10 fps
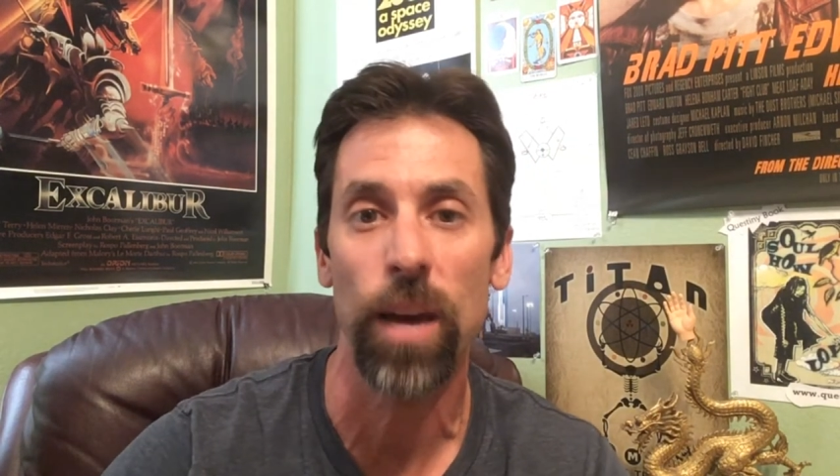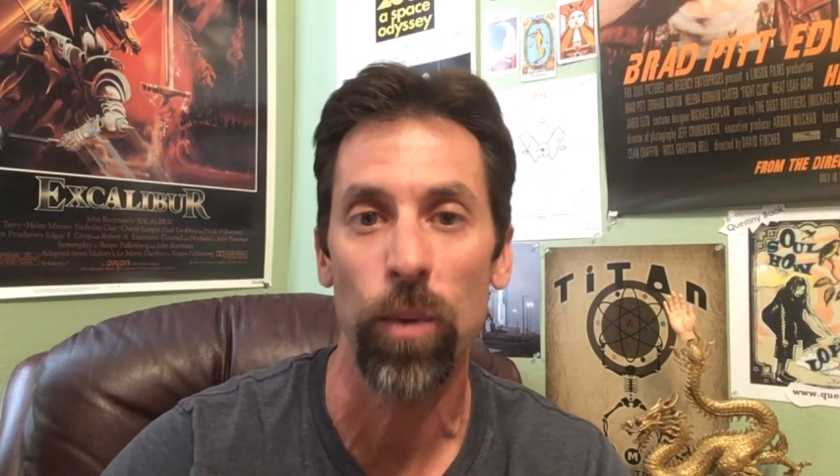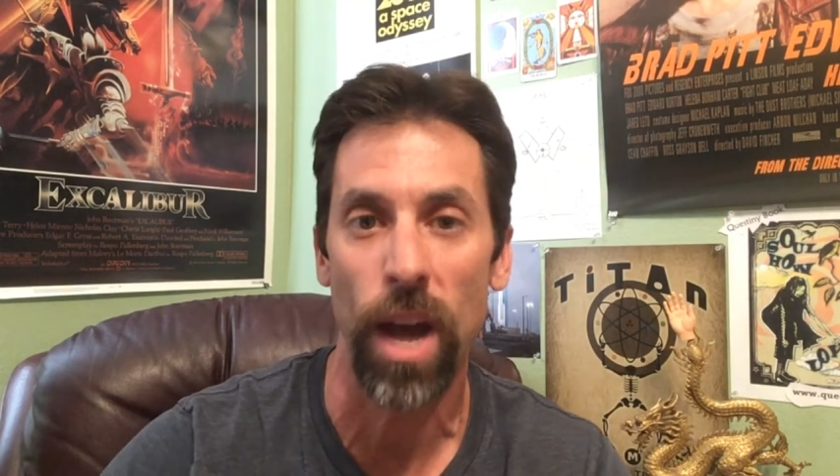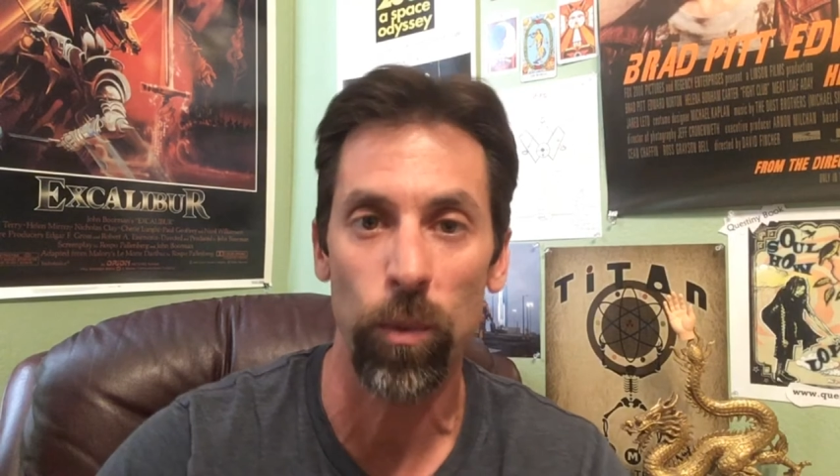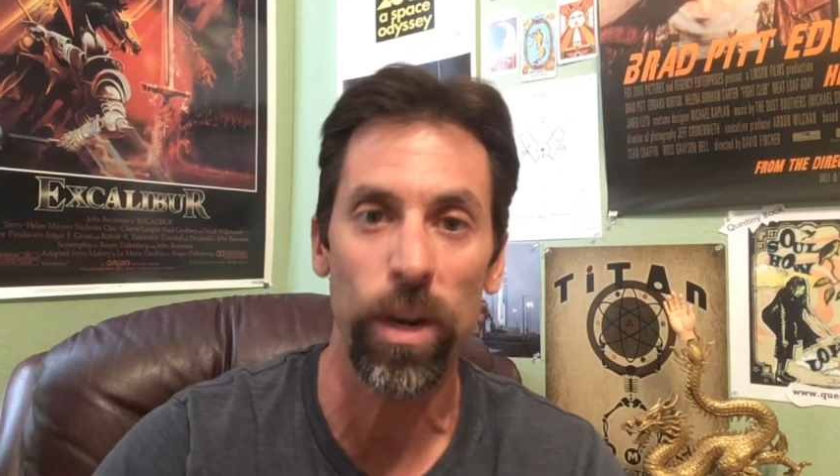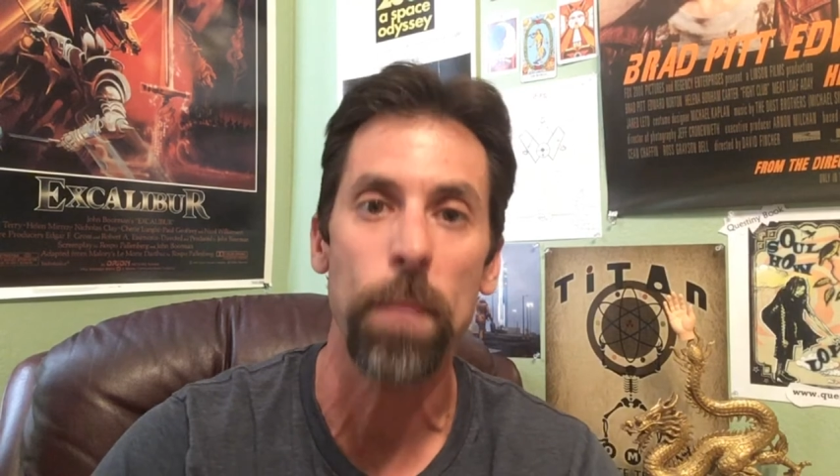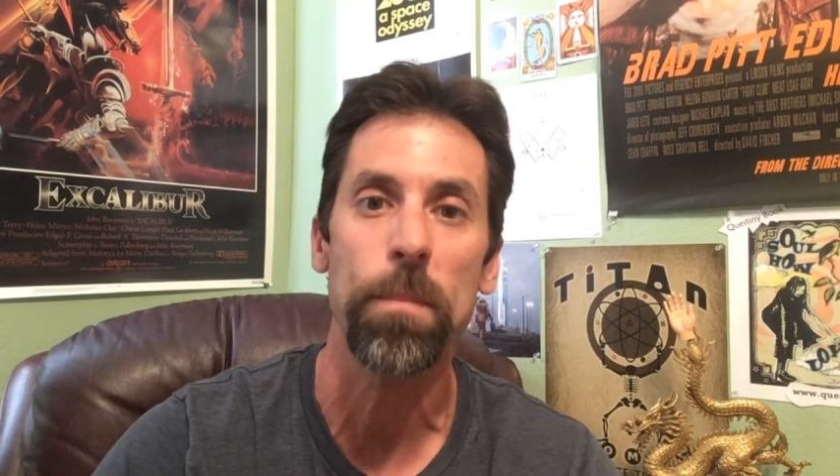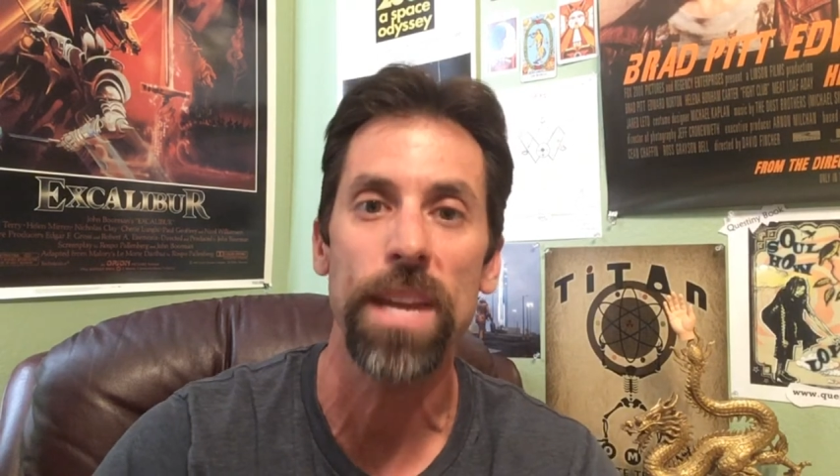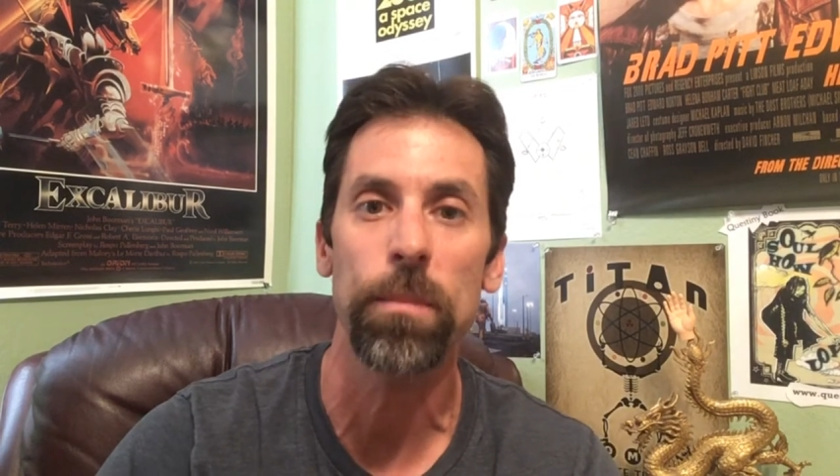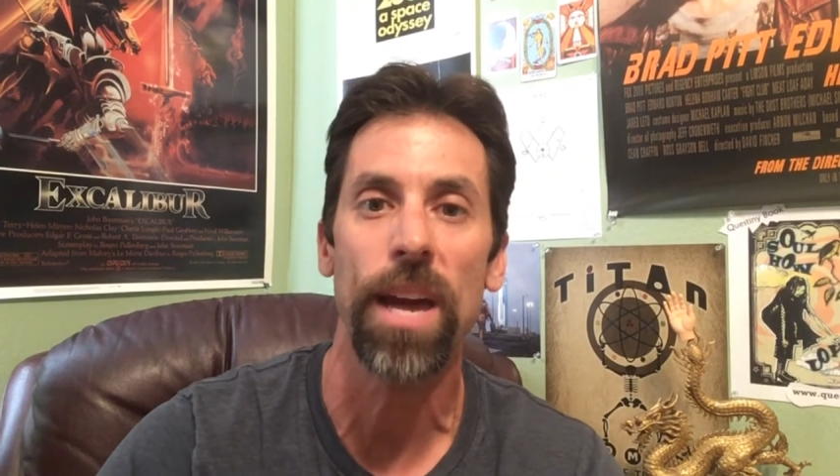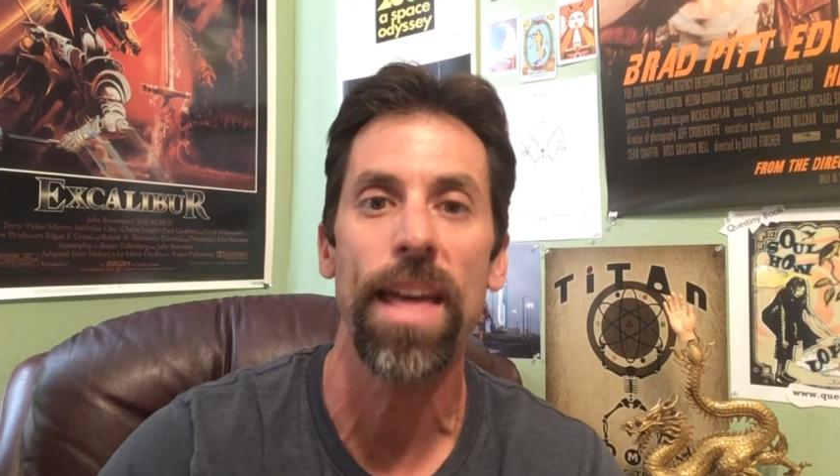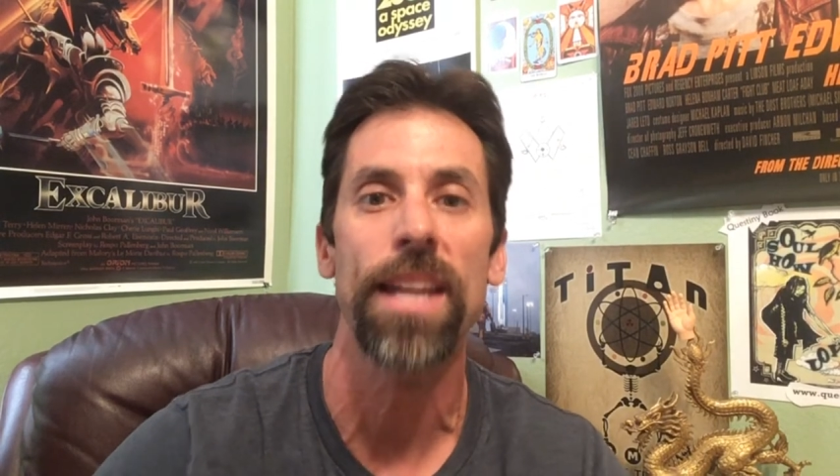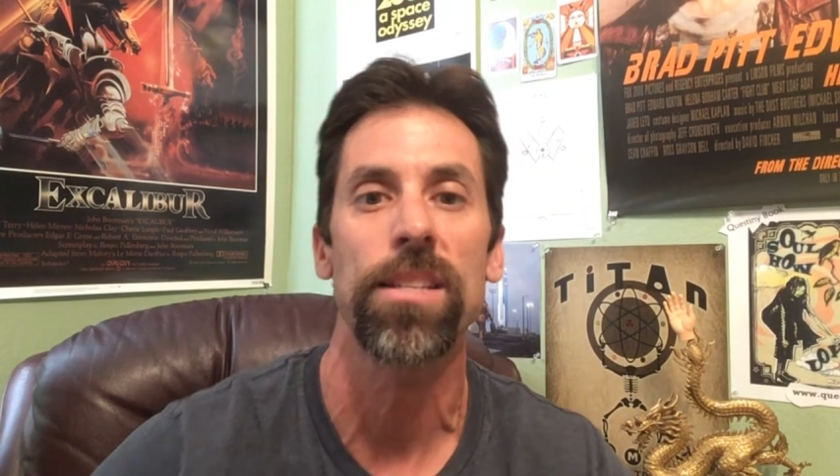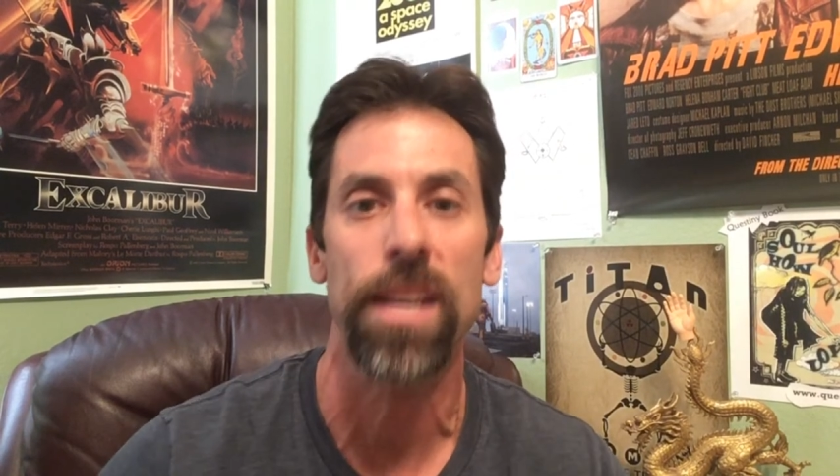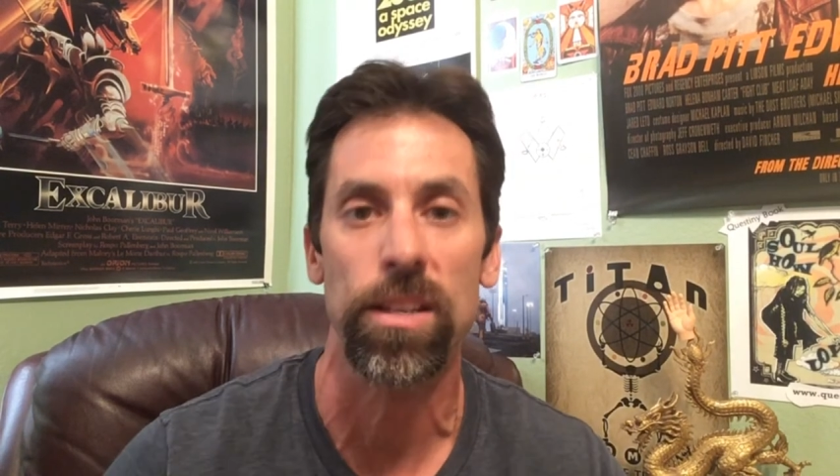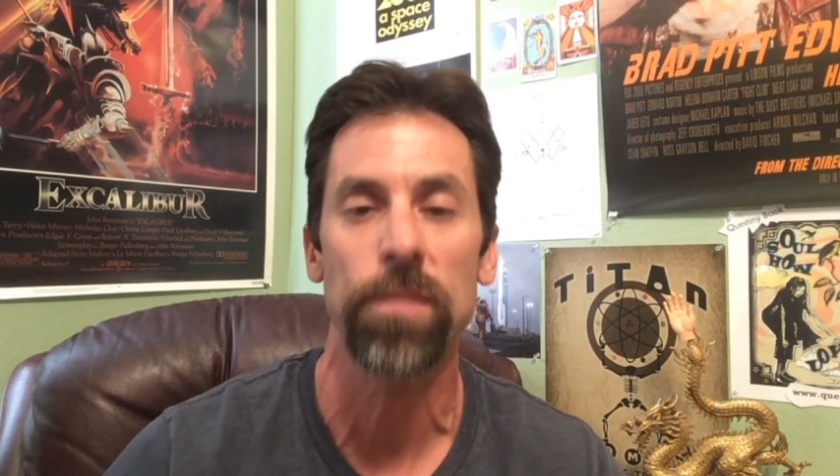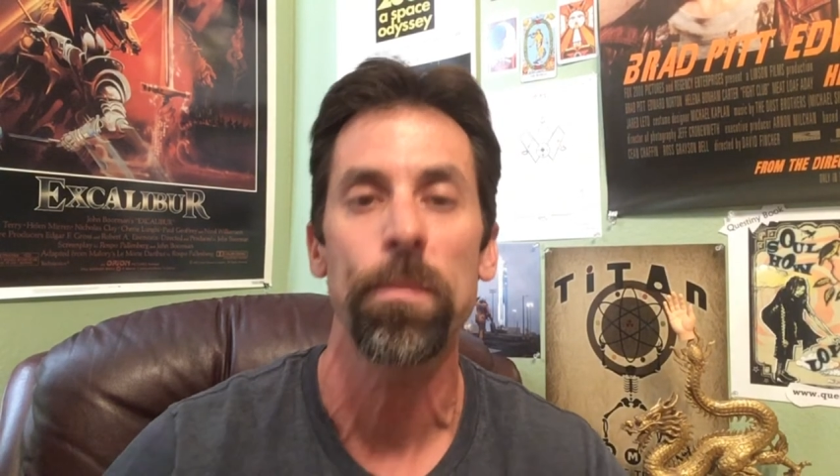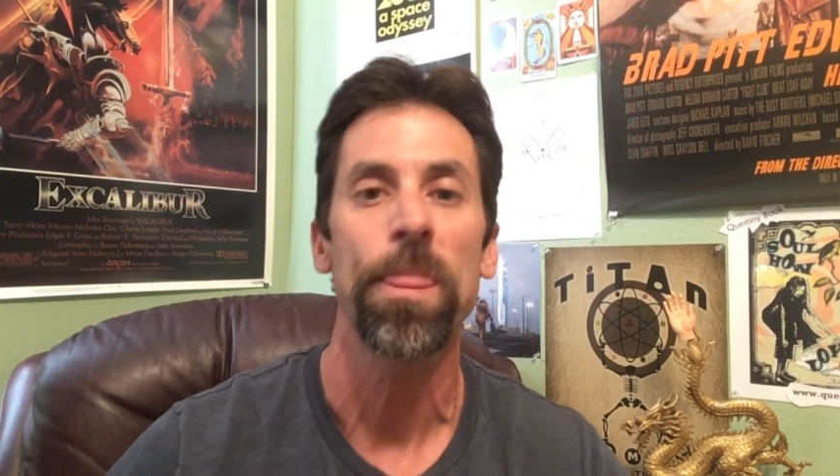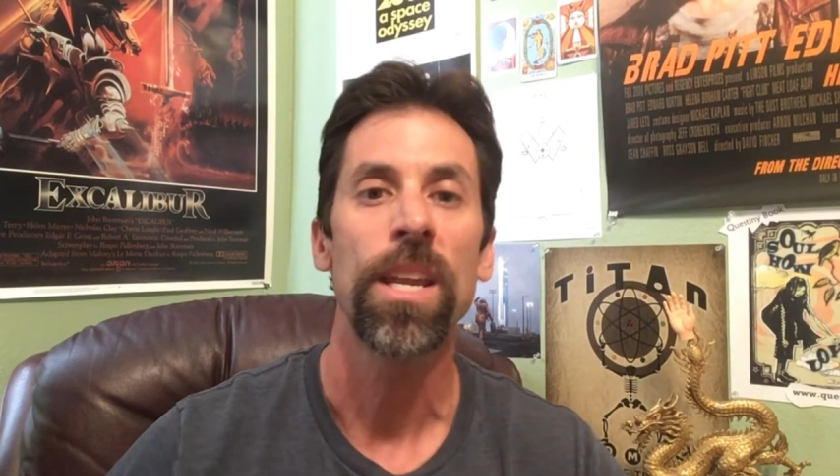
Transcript: what I mean by that is this